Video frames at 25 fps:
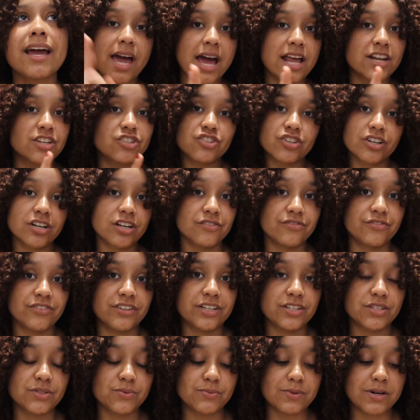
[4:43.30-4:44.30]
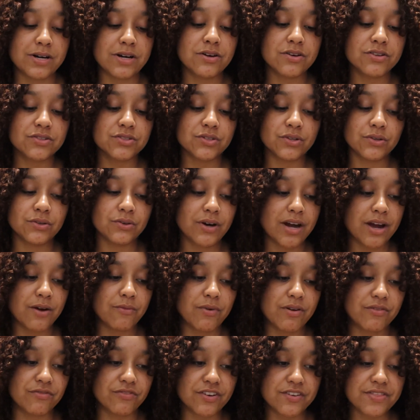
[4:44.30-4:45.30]
and sugar free as well, so I
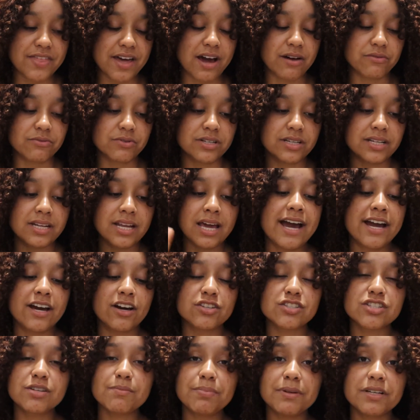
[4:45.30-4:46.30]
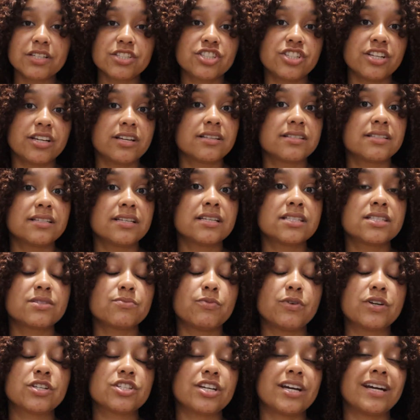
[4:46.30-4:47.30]
went for that one. I also put chia seeds,
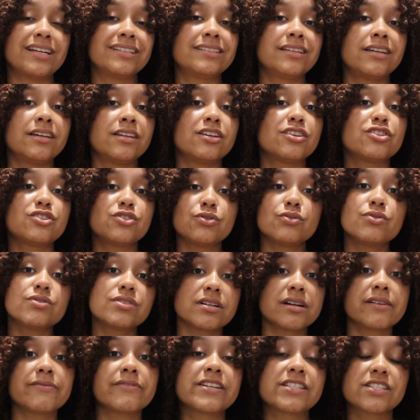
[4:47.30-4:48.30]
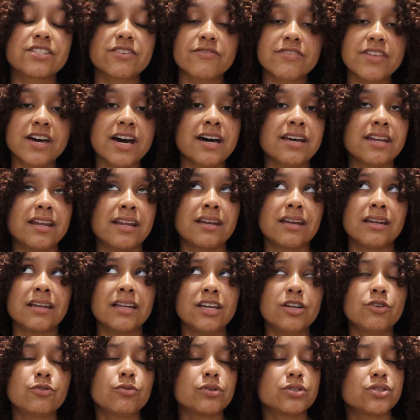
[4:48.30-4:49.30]
which I did 2 servings of that, and it
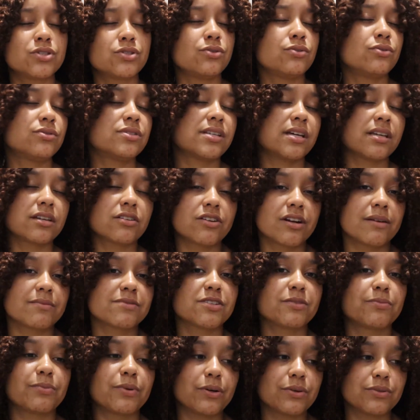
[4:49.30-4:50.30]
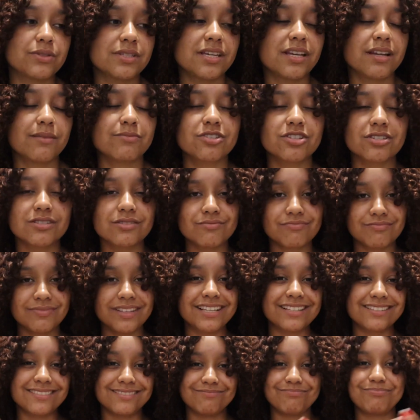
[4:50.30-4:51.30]
equal to 10 grams of protein. I'm just
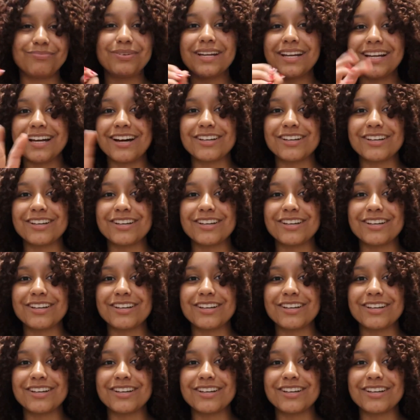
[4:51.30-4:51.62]
like putting